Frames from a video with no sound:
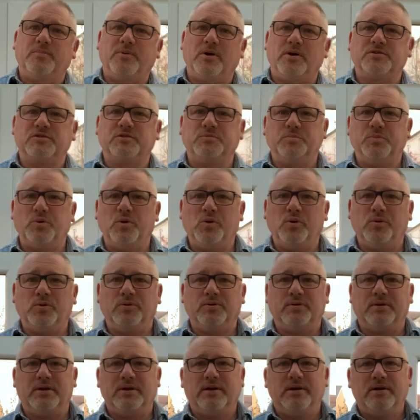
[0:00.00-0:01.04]
Apostle Paul,
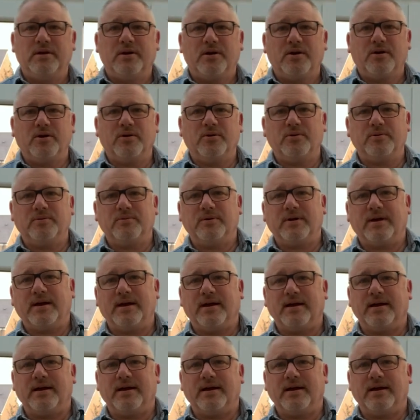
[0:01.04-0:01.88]
who